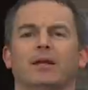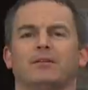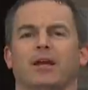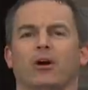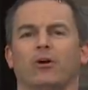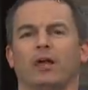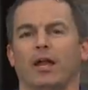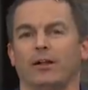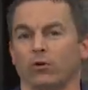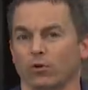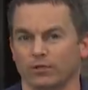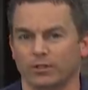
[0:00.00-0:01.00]

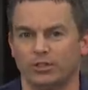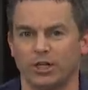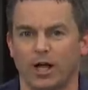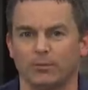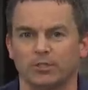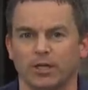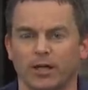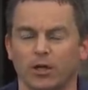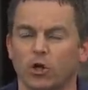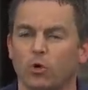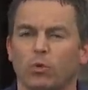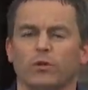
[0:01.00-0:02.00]
tailgating, or on the job site
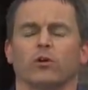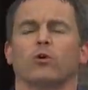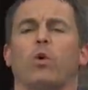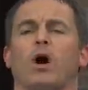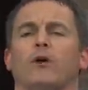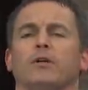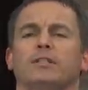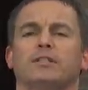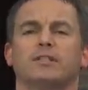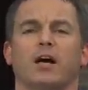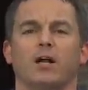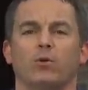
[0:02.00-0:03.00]
with a quality
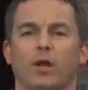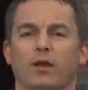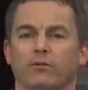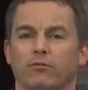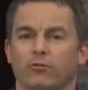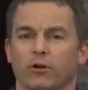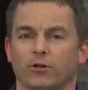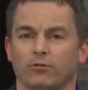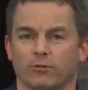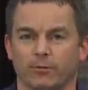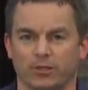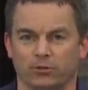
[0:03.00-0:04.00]
sine wave inverter
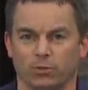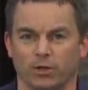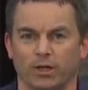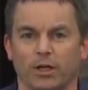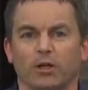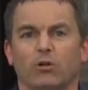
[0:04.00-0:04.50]
from Eastwood.